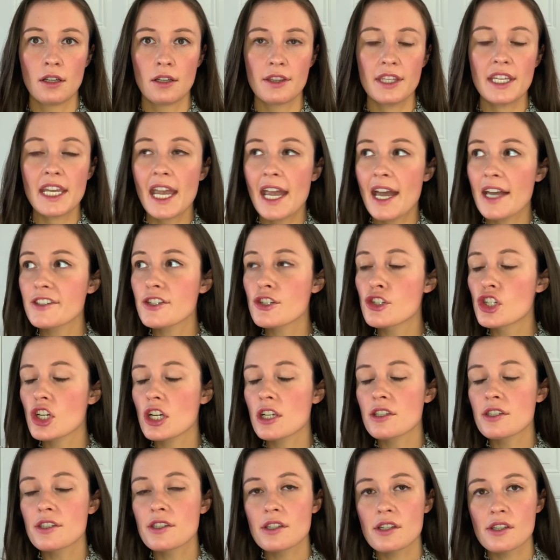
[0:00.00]
The
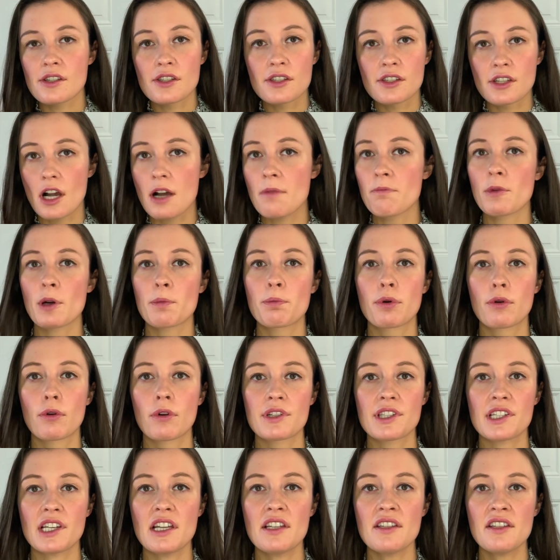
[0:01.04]
antigens, some
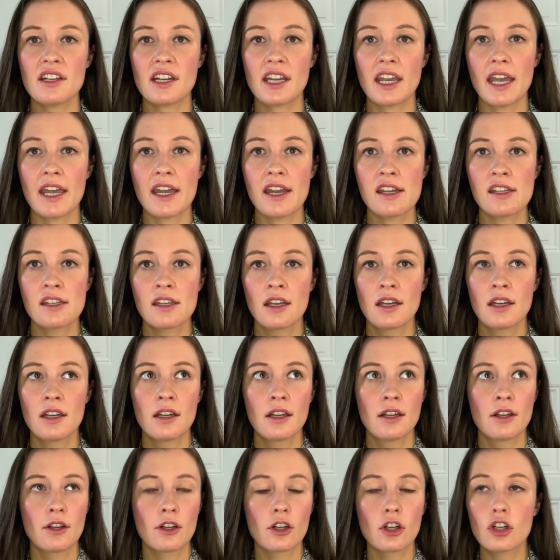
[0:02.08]
reports indicate,
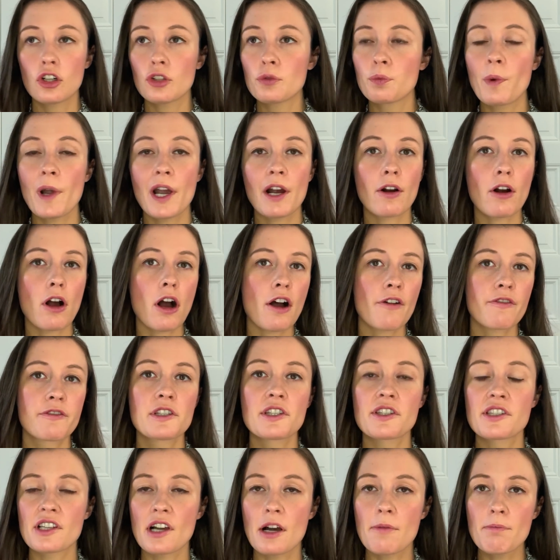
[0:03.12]
could wear off
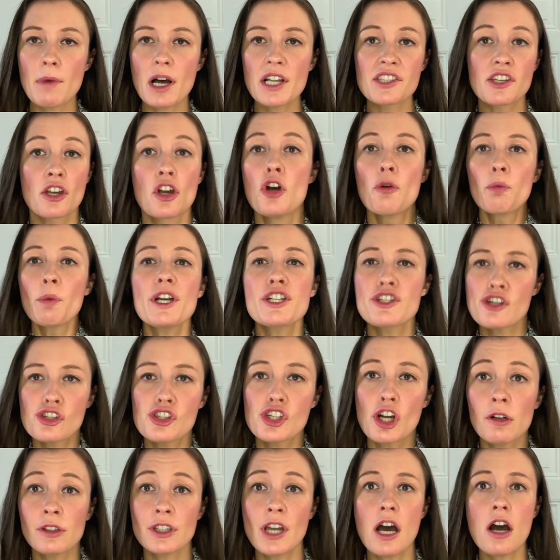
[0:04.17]
in some months. We just
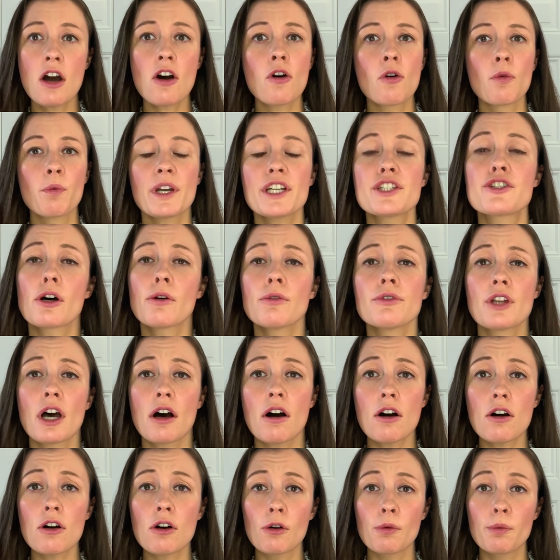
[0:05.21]
don't know. We don't
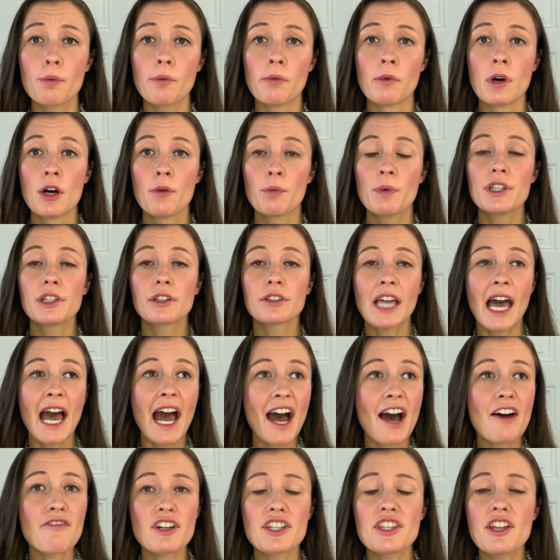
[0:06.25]
know. We don't
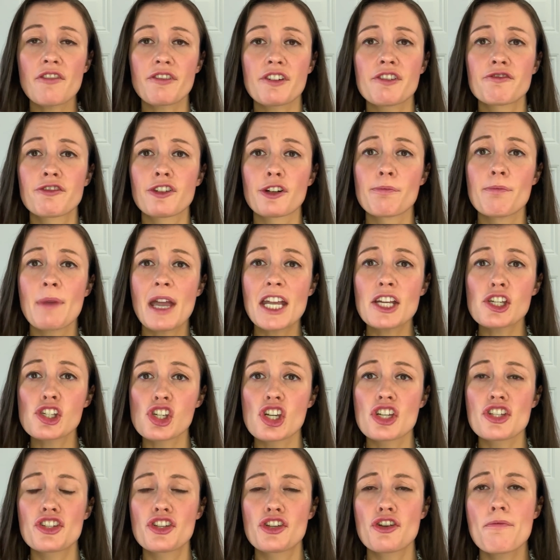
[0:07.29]
have enough
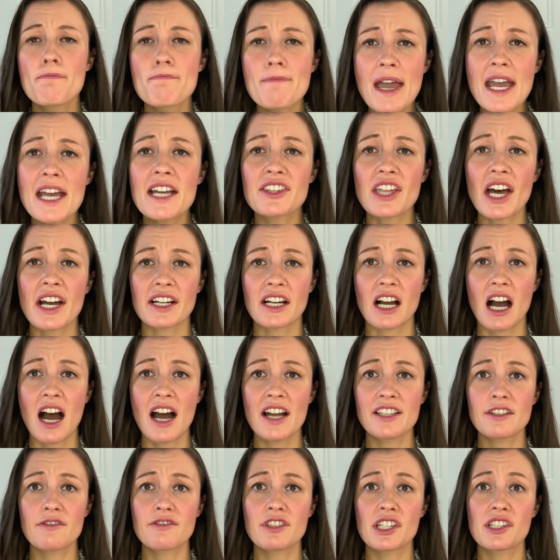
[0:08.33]
information to make that
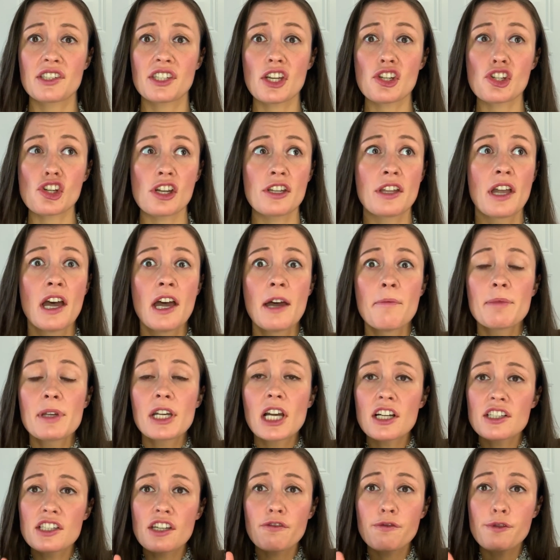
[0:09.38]
kind of decision
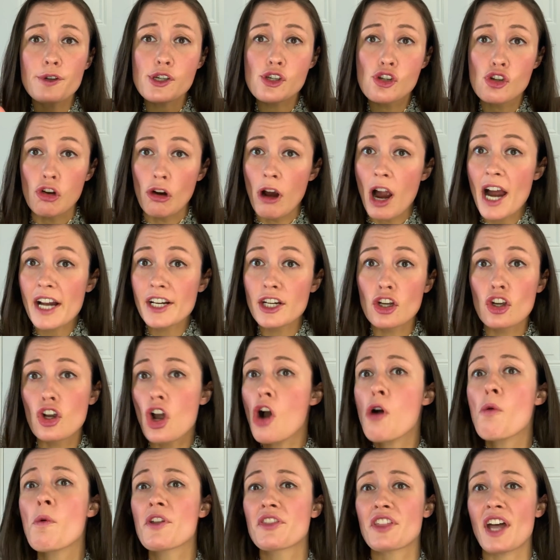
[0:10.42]
because if we try to
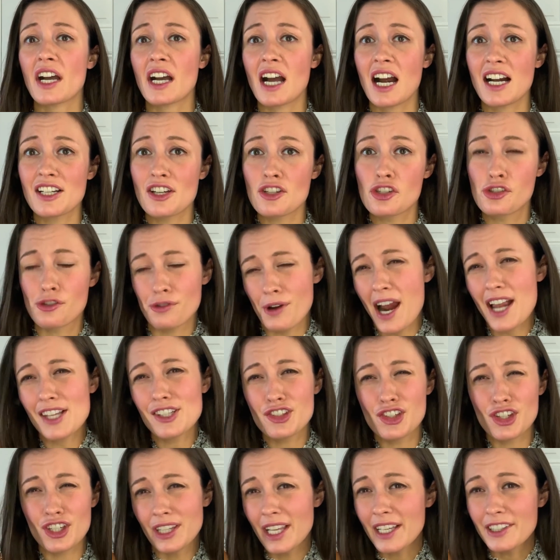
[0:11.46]
go with that kind of
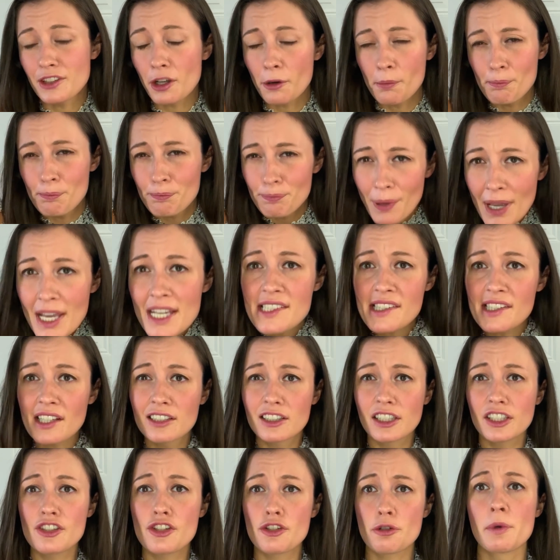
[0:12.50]
strategy, like they're
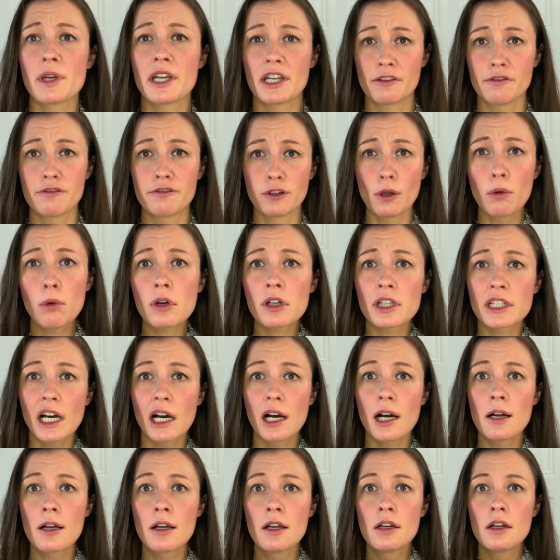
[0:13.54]
basically doing in
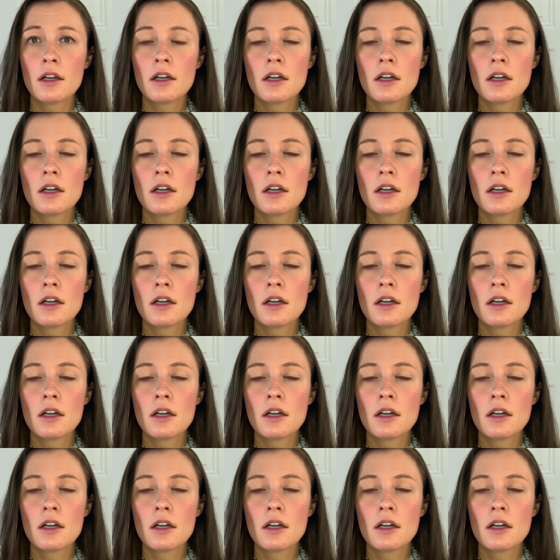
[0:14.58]
Florida,